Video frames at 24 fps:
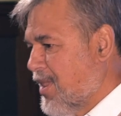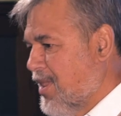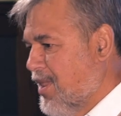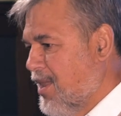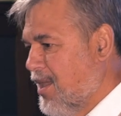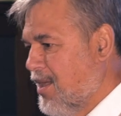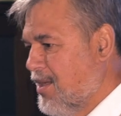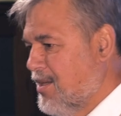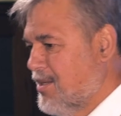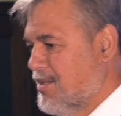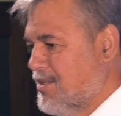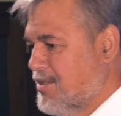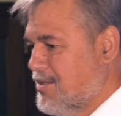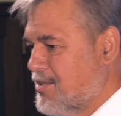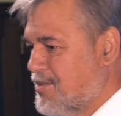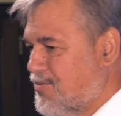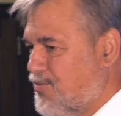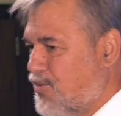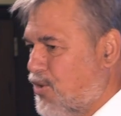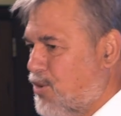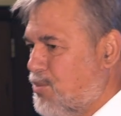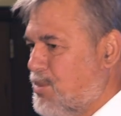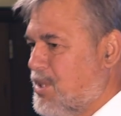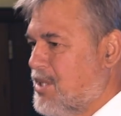no
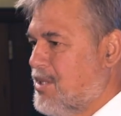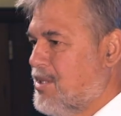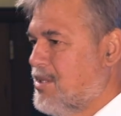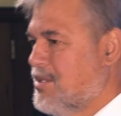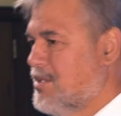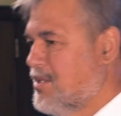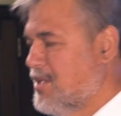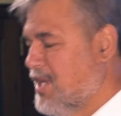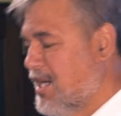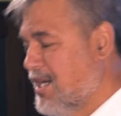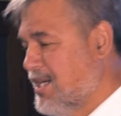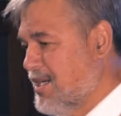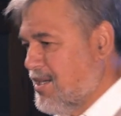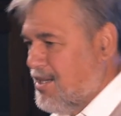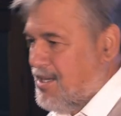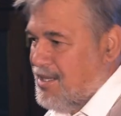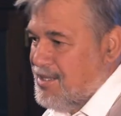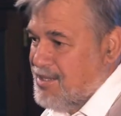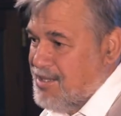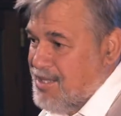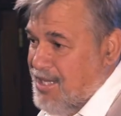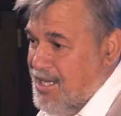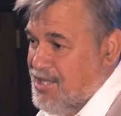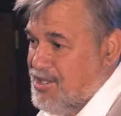formal, I
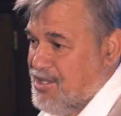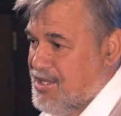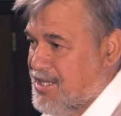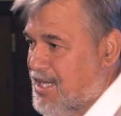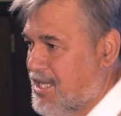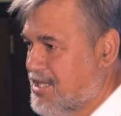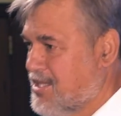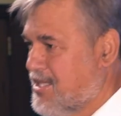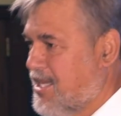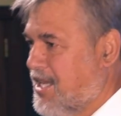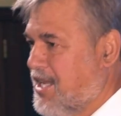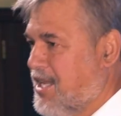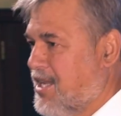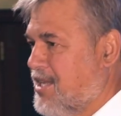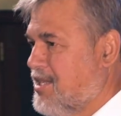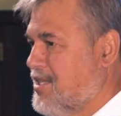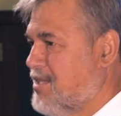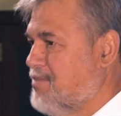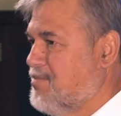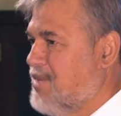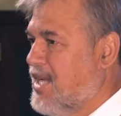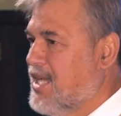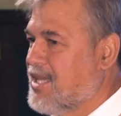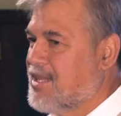studied, I
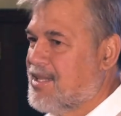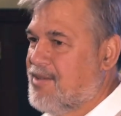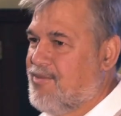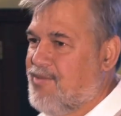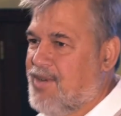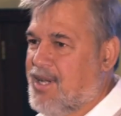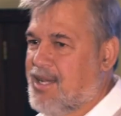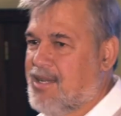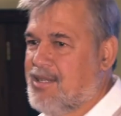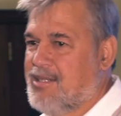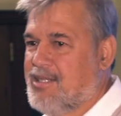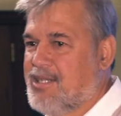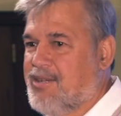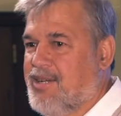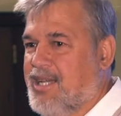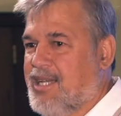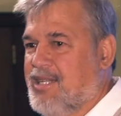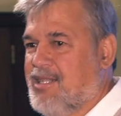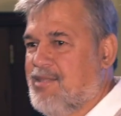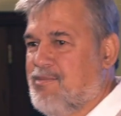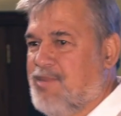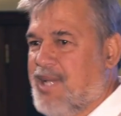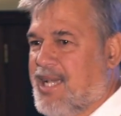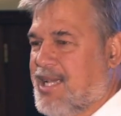didn't make the final degree,
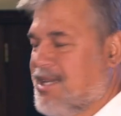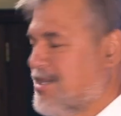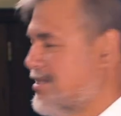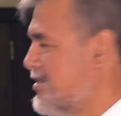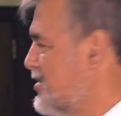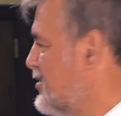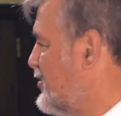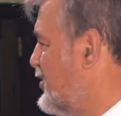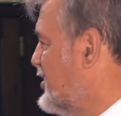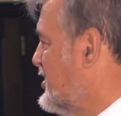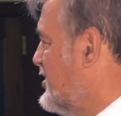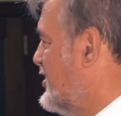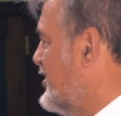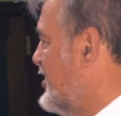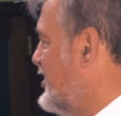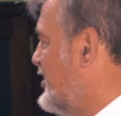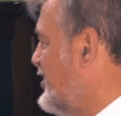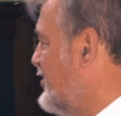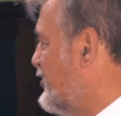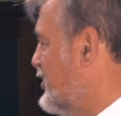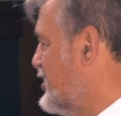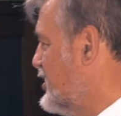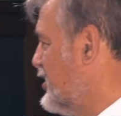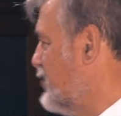wasn't
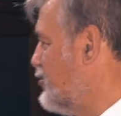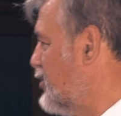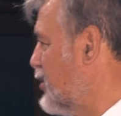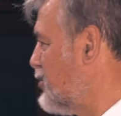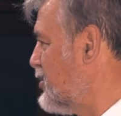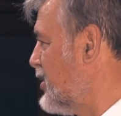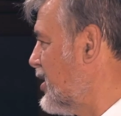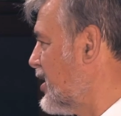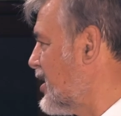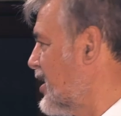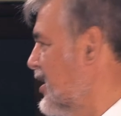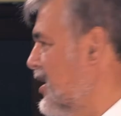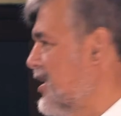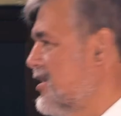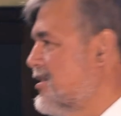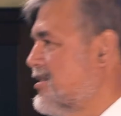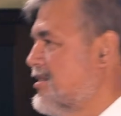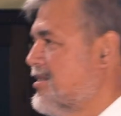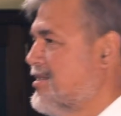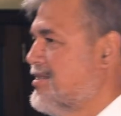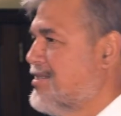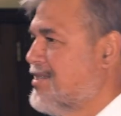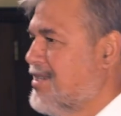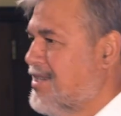a proper
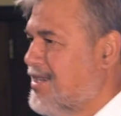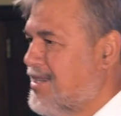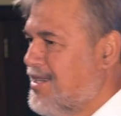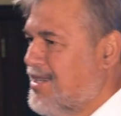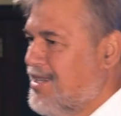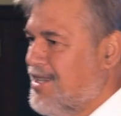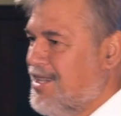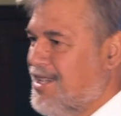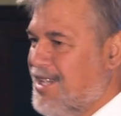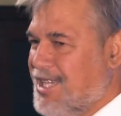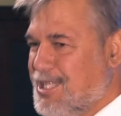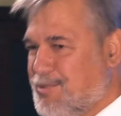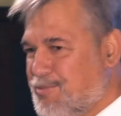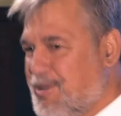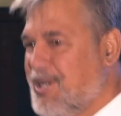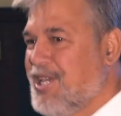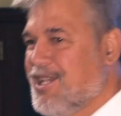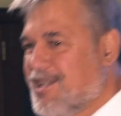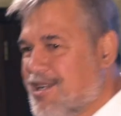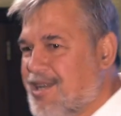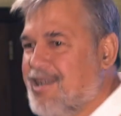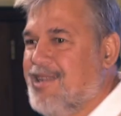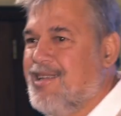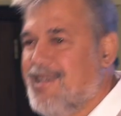accountant. It's
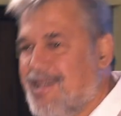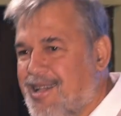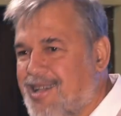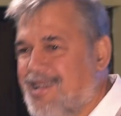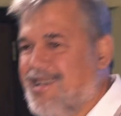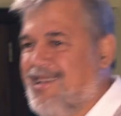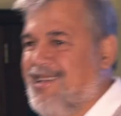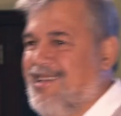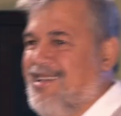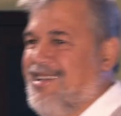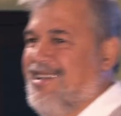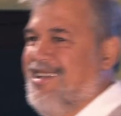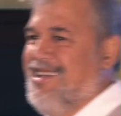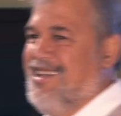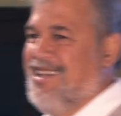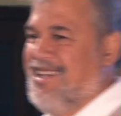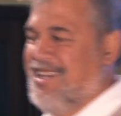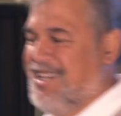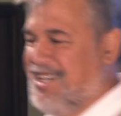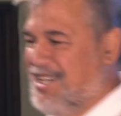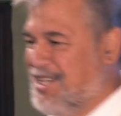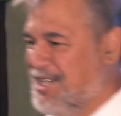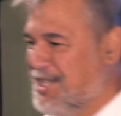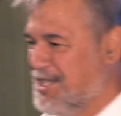pretty good.
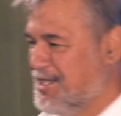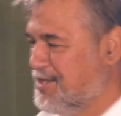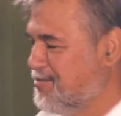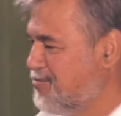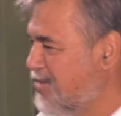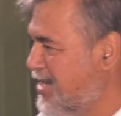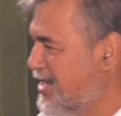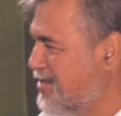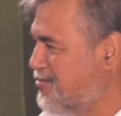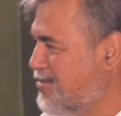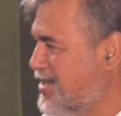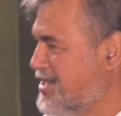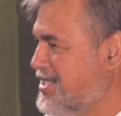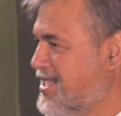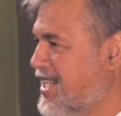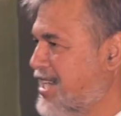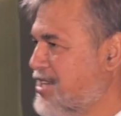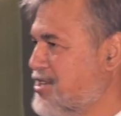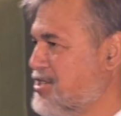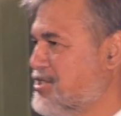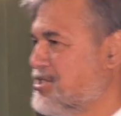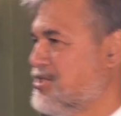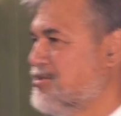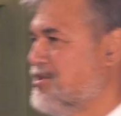My
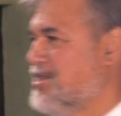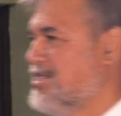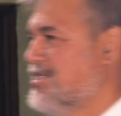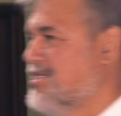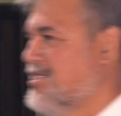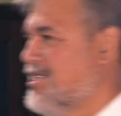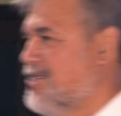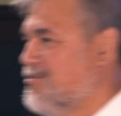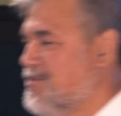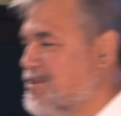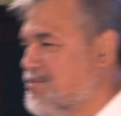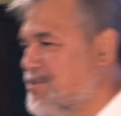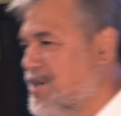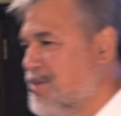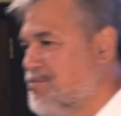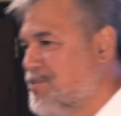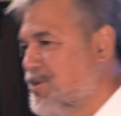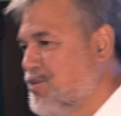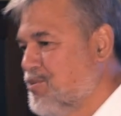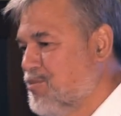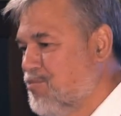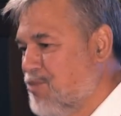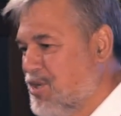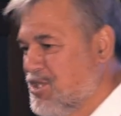dad used to always tell me my
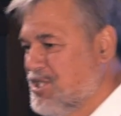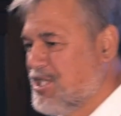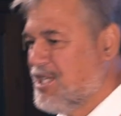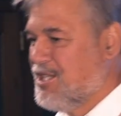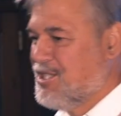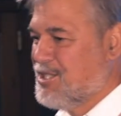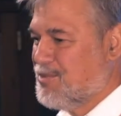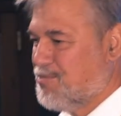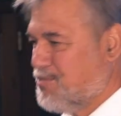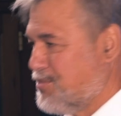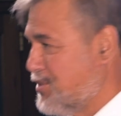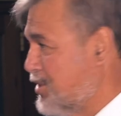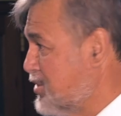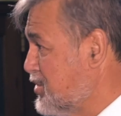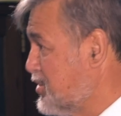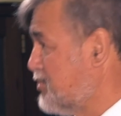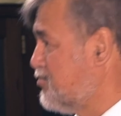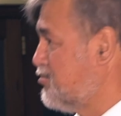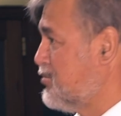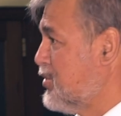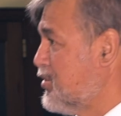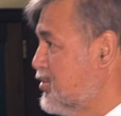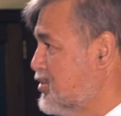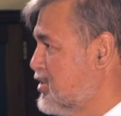motto is
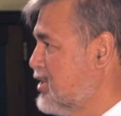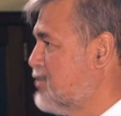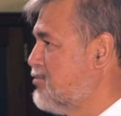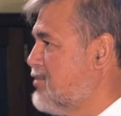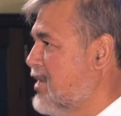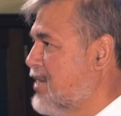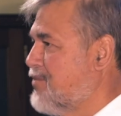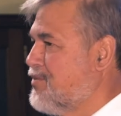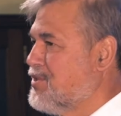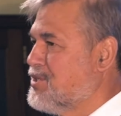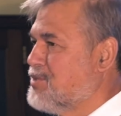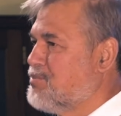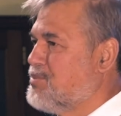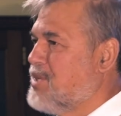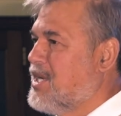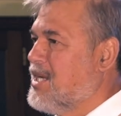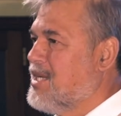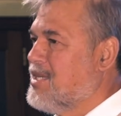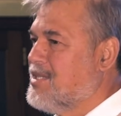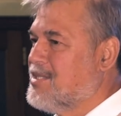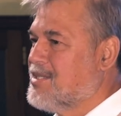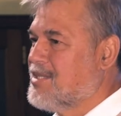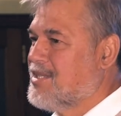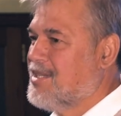bullshit baffles
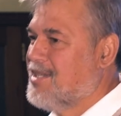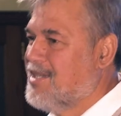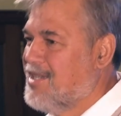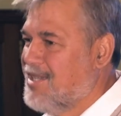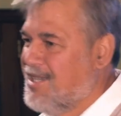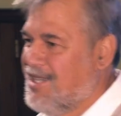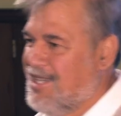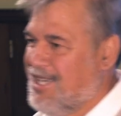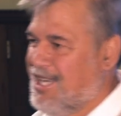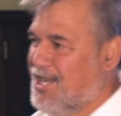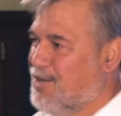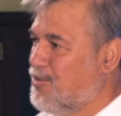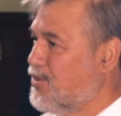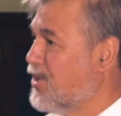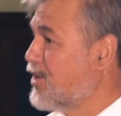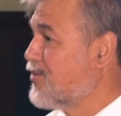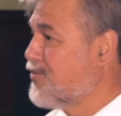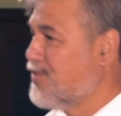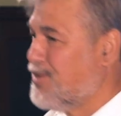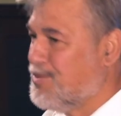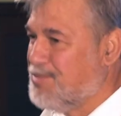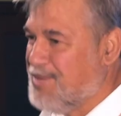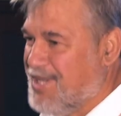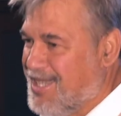brains, and it
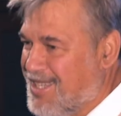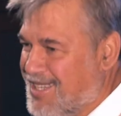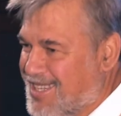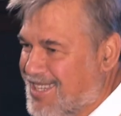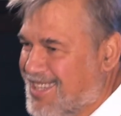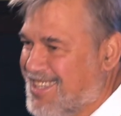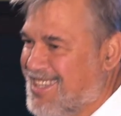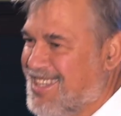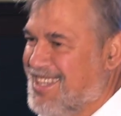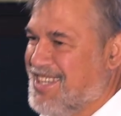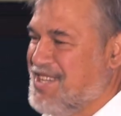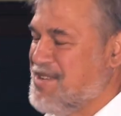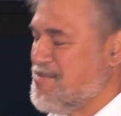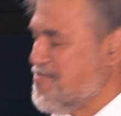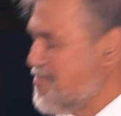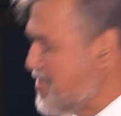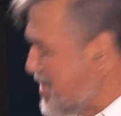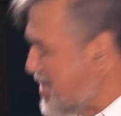worked for me, okay.